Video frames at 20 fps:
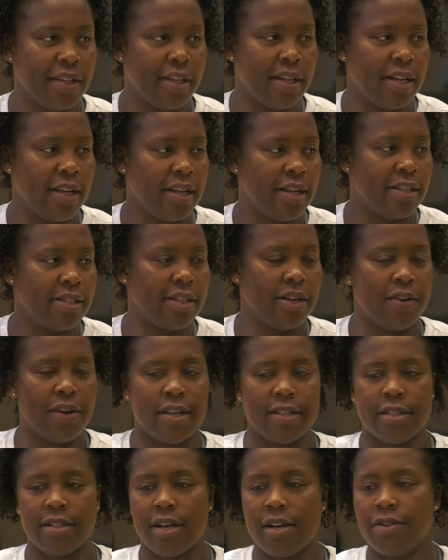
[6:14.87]
I'll
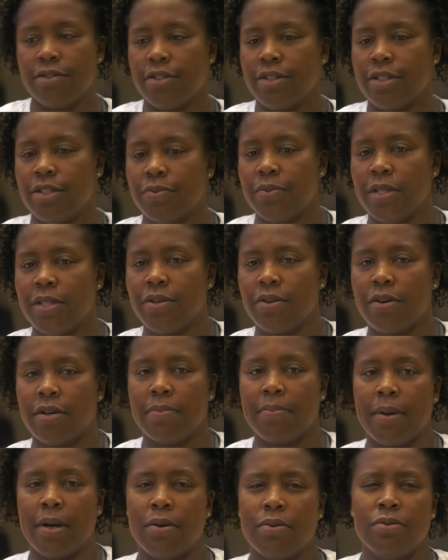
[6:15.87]
provide
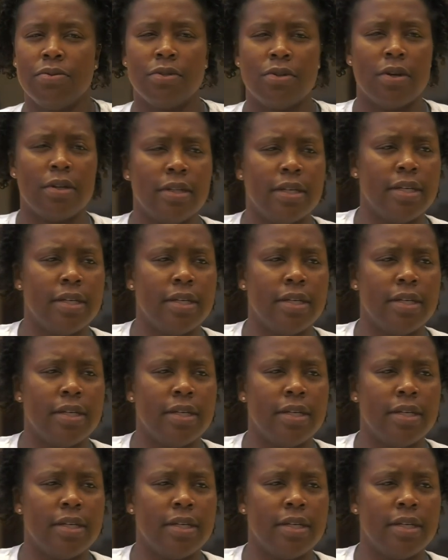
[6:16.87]
provisions of how to